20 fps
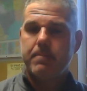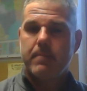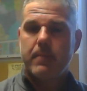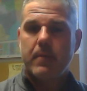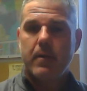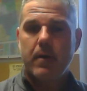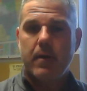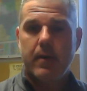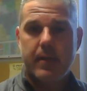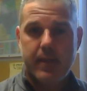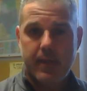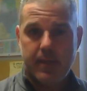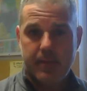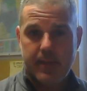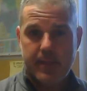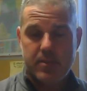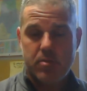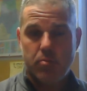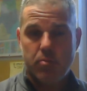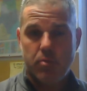Again,
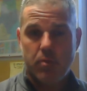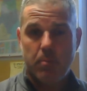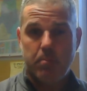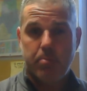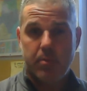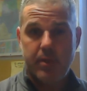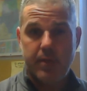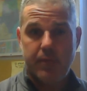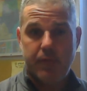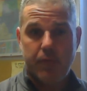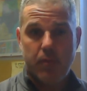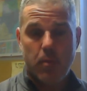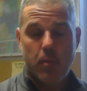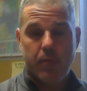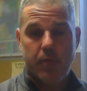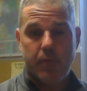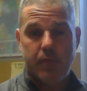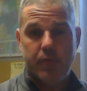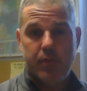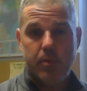that's a real brief
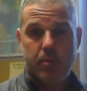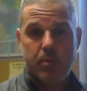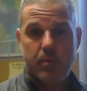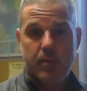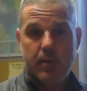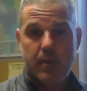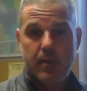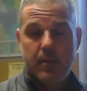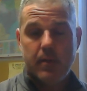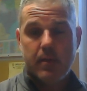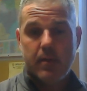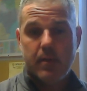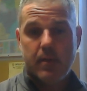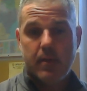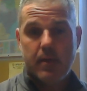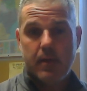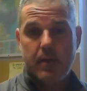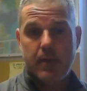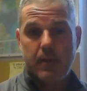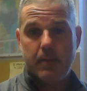overview
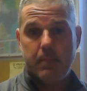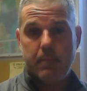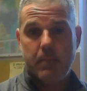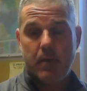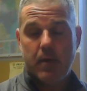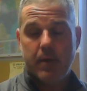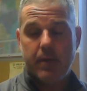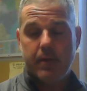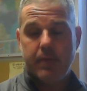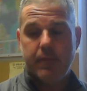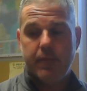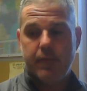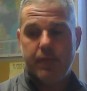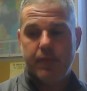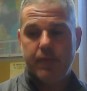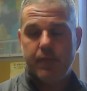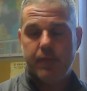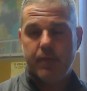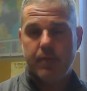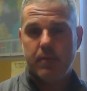
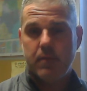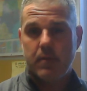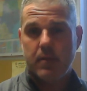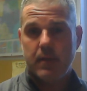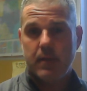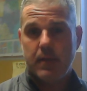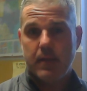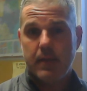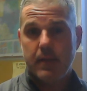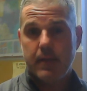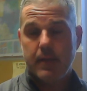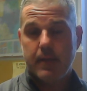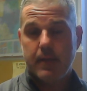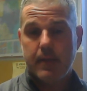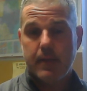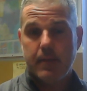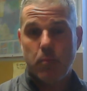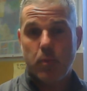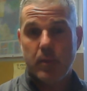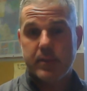of
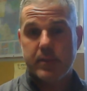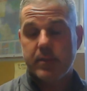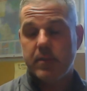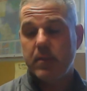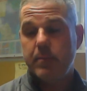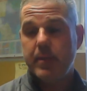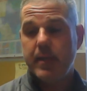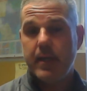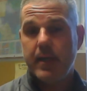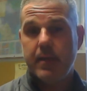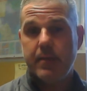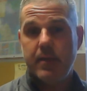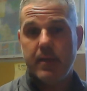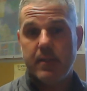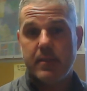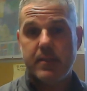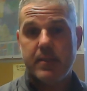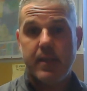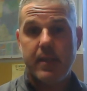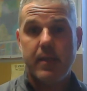what's going to be on the
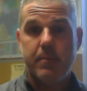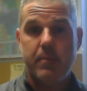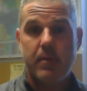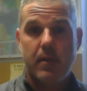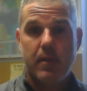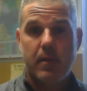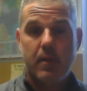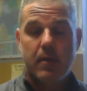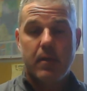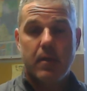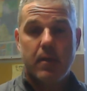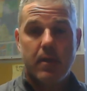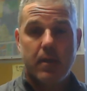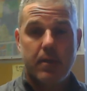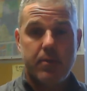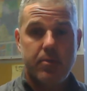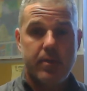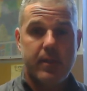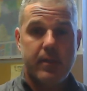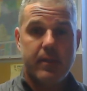exam.
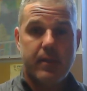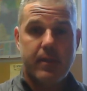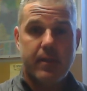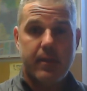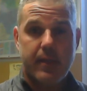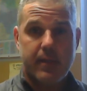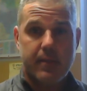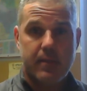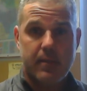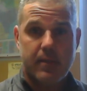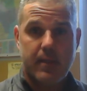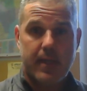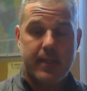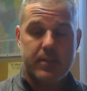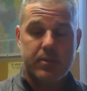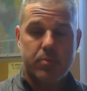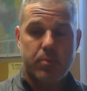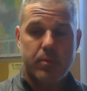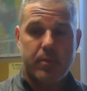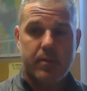You need to connect the
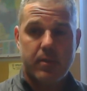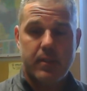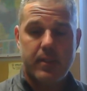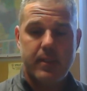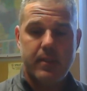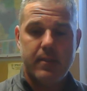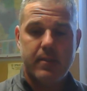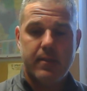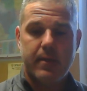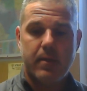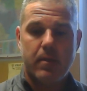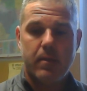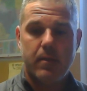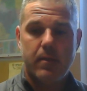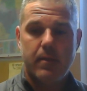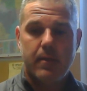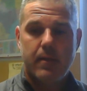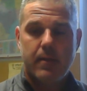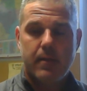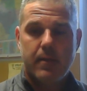dots with the
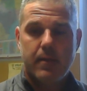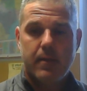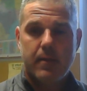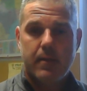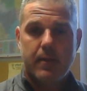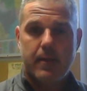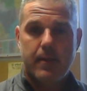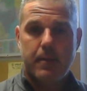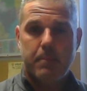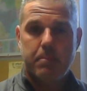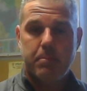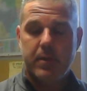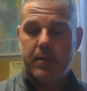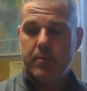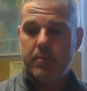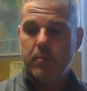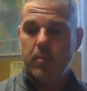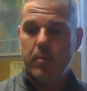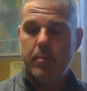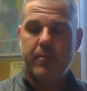detail, but
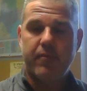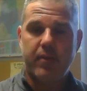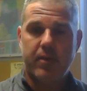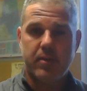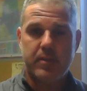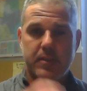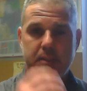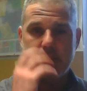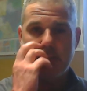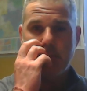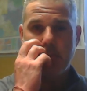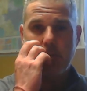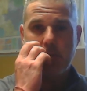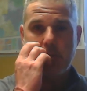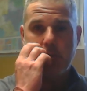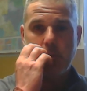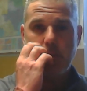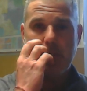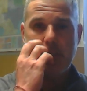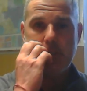it will be very similar
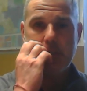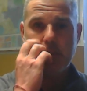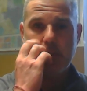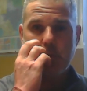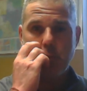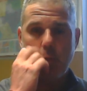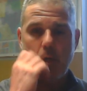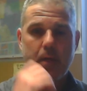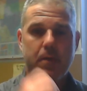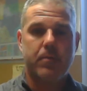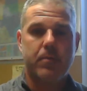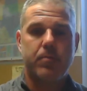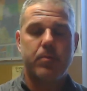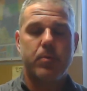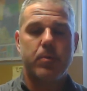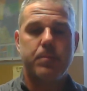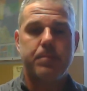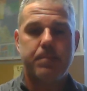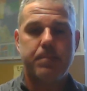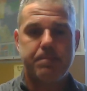to what I just walked
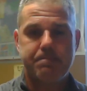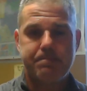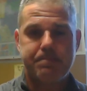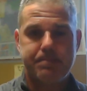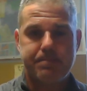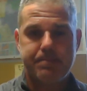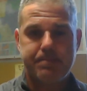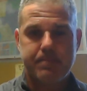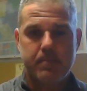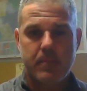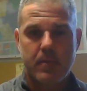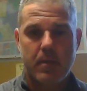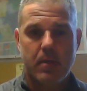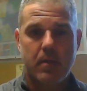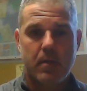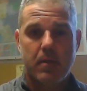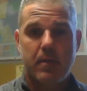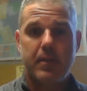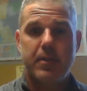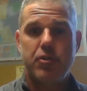through.
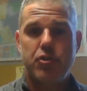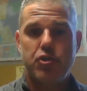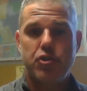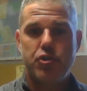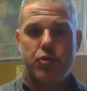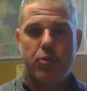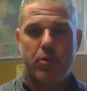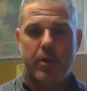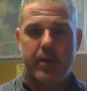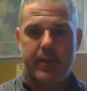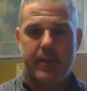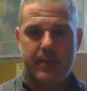Enjoy.